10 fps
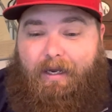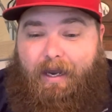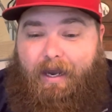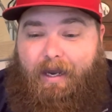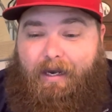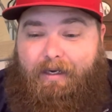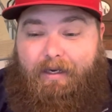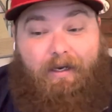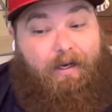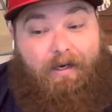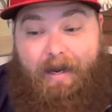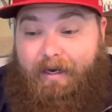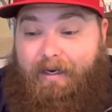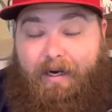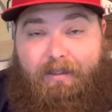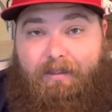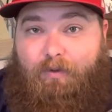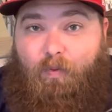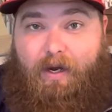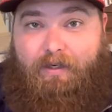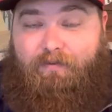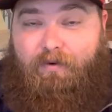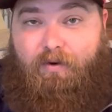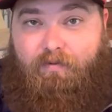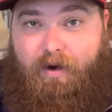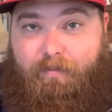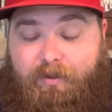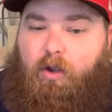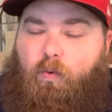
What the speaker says: and now you got to lead the way for November.